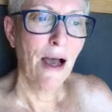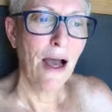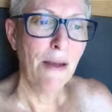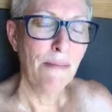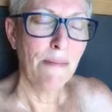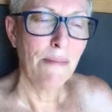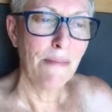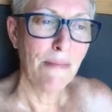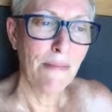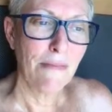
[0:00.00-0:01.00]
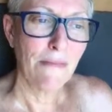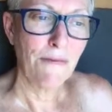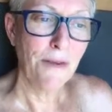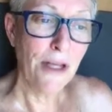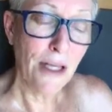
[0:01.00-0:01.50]
I'm
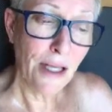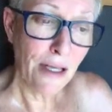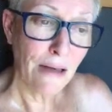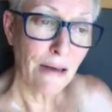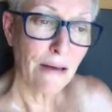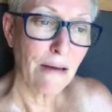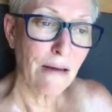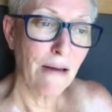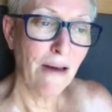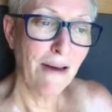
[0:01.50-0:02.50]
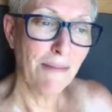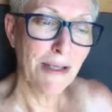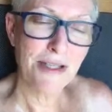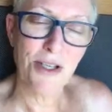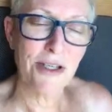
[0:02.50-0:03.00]
feeling,
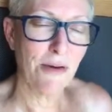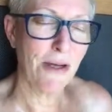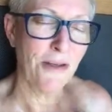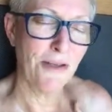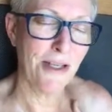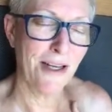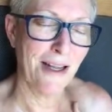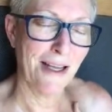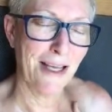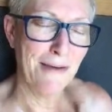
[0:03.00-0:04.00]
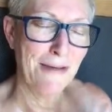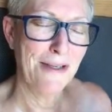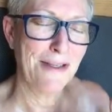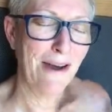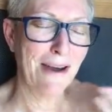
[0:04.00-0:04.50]
it's just so interesting, like
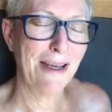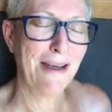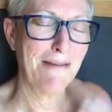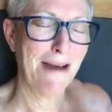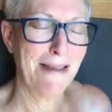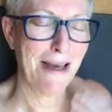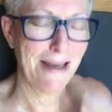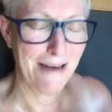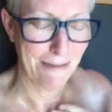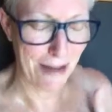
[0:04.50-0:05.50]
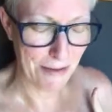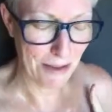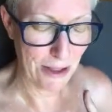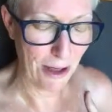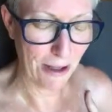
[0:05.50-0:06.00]
even talking about that, what I was
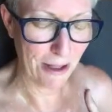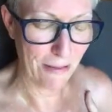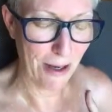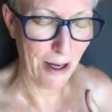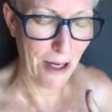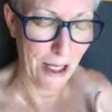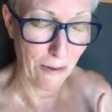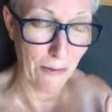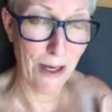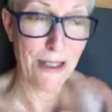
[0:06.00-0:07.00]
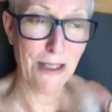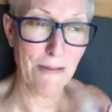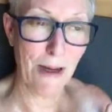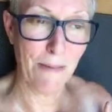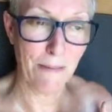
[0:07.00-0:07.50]
just talking about, like
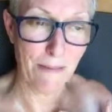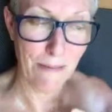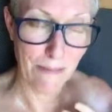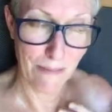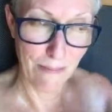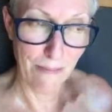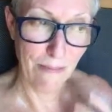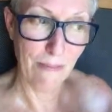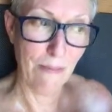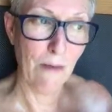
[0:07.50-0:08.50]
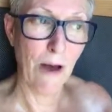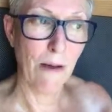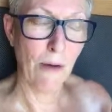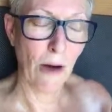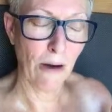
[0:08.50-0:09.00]
raises my
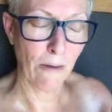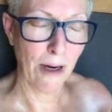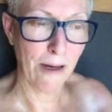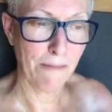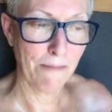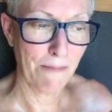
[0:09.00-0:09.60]
heart rate